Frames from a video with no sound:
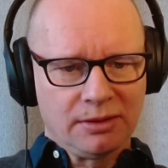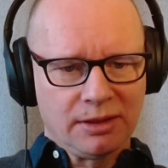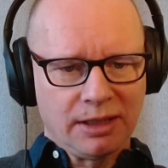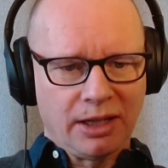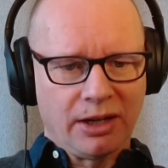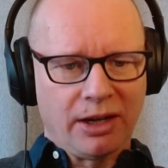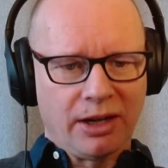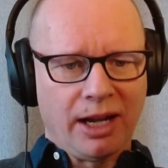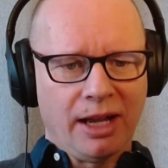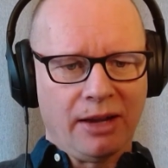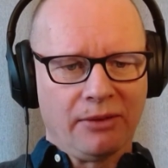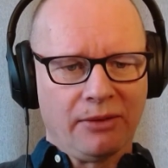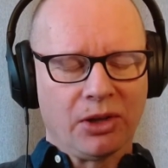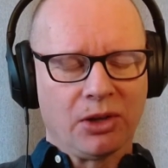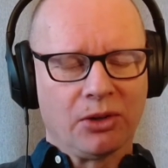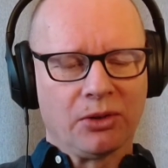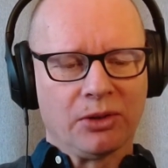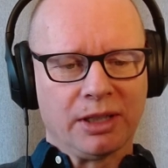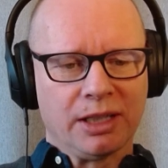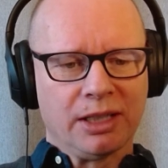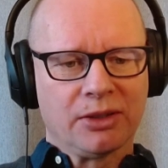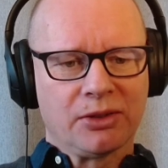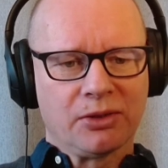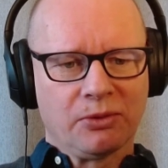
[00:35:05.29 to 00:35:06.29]
they are having
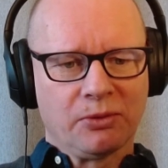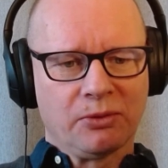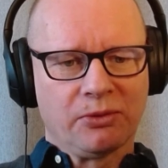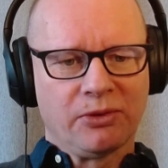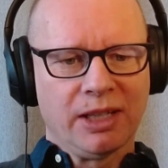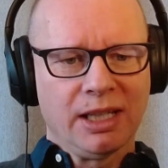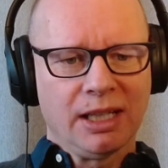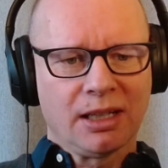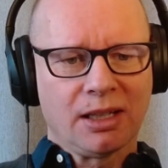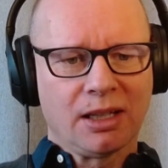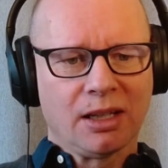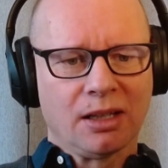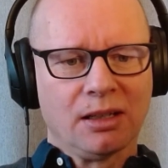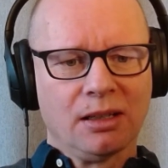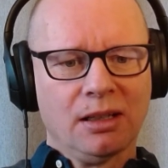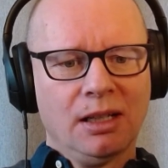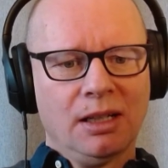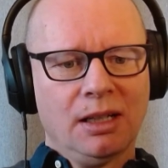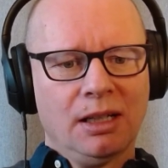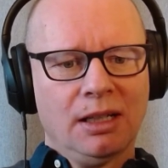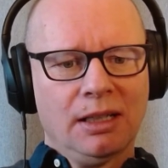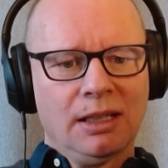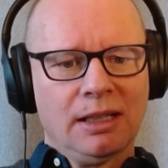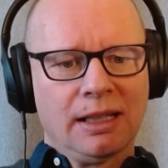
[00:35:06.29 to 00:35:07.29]
on each vehicle
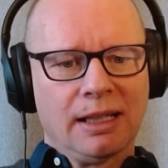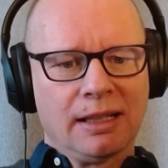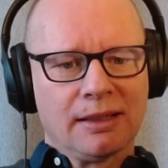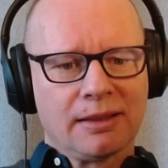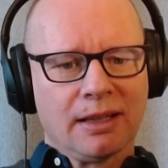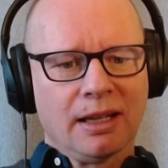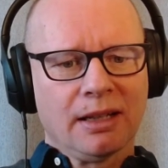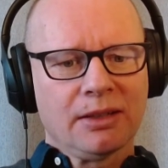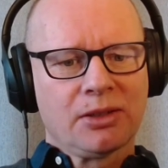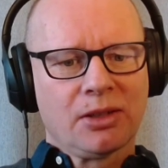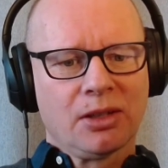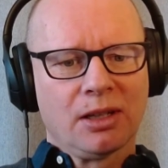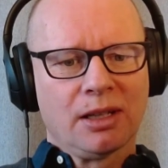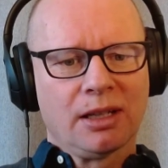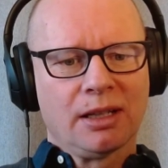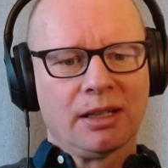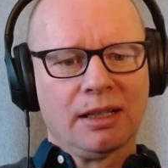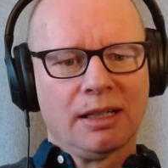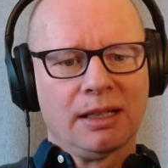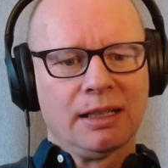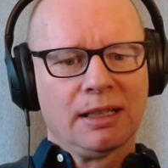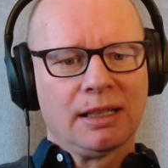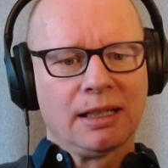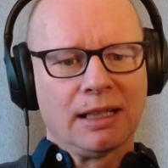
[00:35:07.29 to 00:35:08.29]
is actually
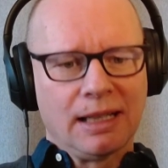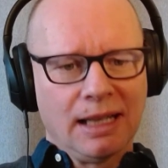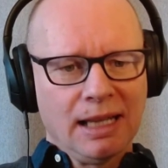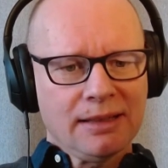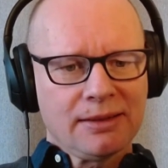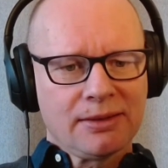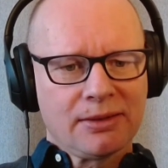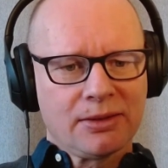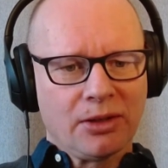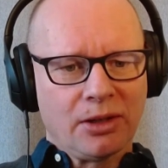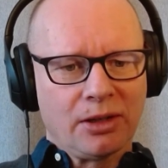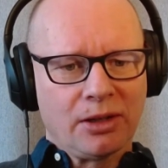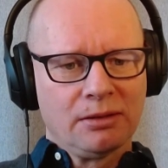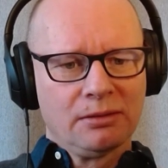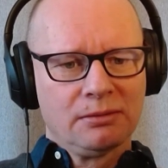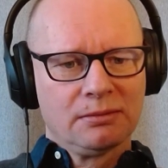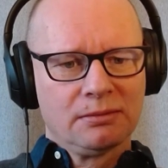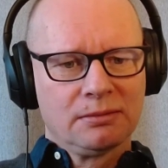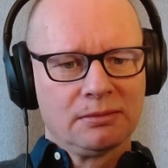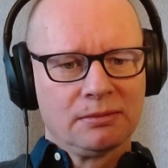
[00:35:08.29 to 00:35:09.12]
lesser.